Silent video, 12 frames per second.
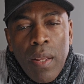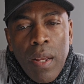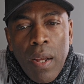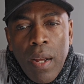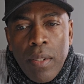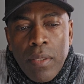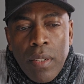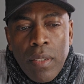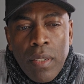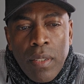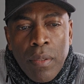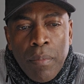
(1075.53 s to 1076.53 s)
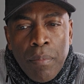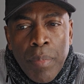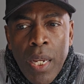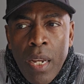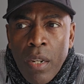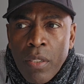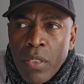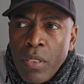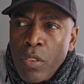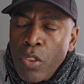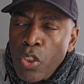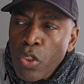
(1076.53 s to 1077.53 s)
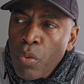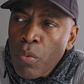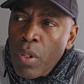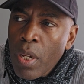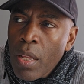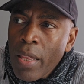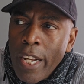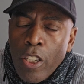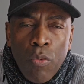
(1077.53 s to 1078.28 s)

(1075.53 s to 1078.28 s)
And uh, being a that